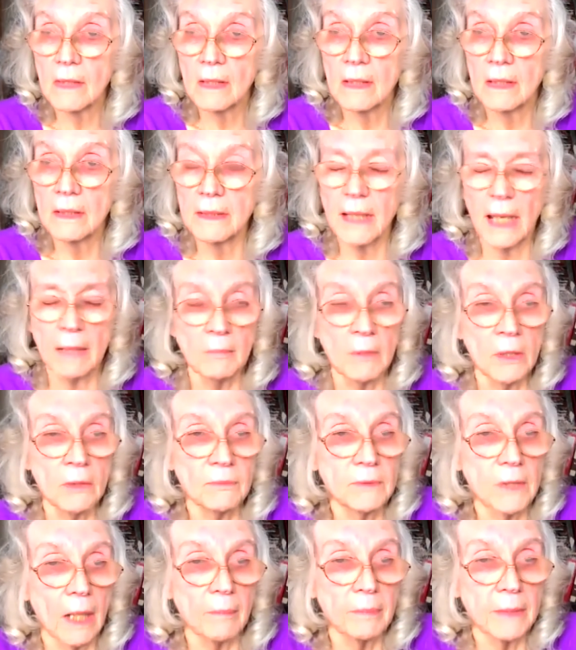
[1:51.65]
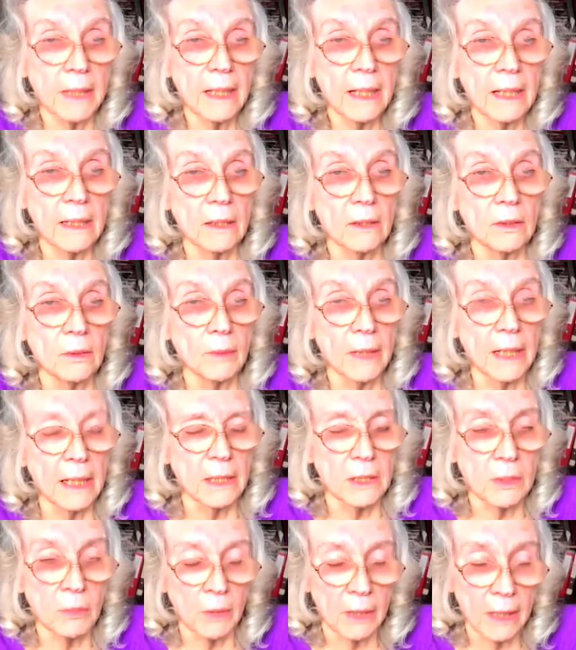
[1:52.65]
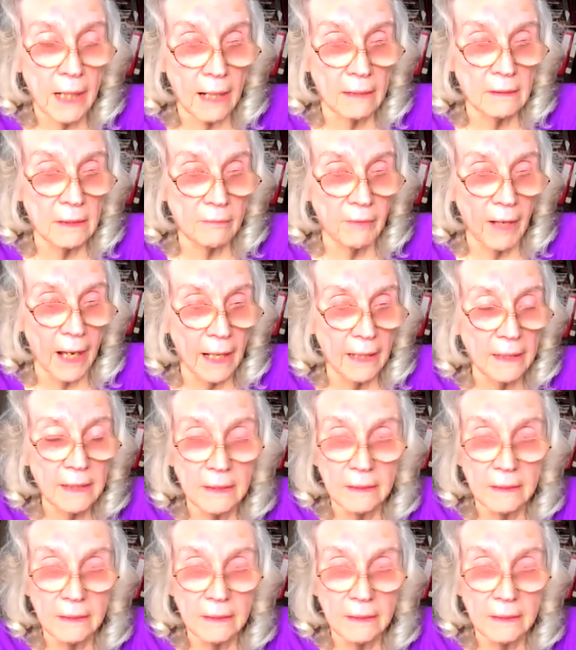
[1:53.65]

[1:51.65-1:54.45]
and they moved up the hill into a caravan,